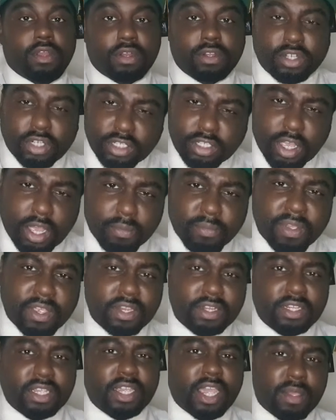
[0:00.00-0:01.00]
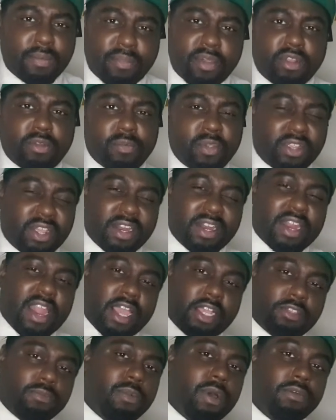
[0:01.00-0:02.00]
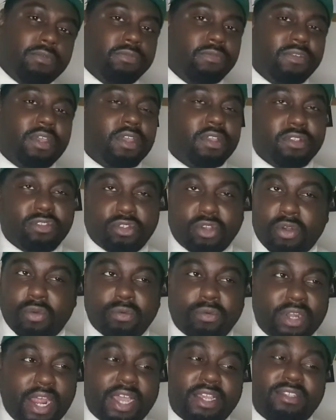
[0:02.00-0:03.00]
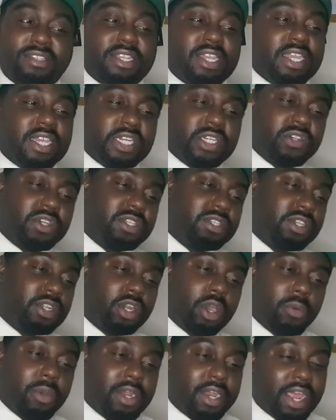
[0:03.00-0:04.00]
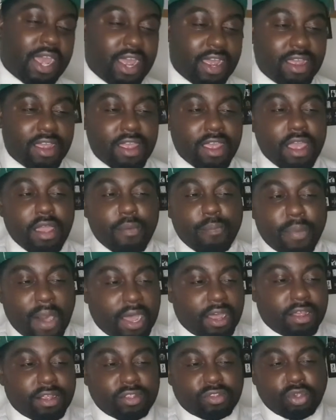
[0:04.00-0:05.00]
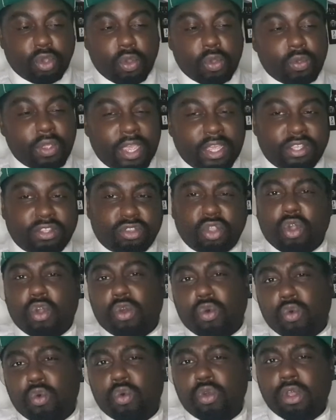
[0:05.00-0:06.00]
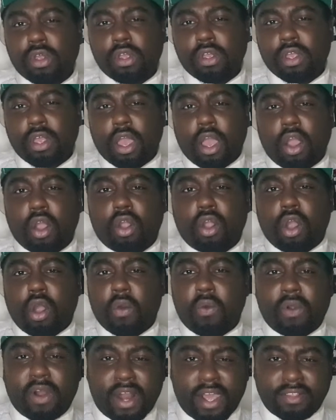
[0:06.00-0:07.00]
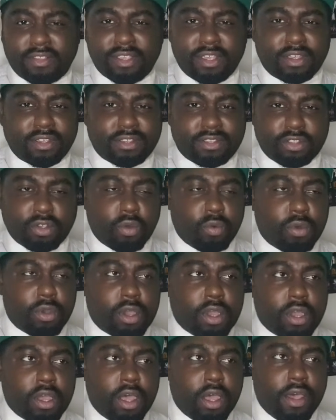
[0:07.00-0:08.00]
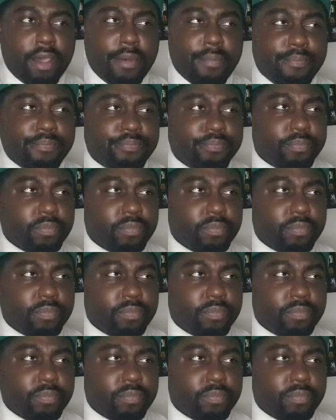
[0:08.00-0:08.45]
Do you see what I mean? She gave birth to me the next month. So that's interesting knowing that. But, so, it's still a cult classic. It's still a,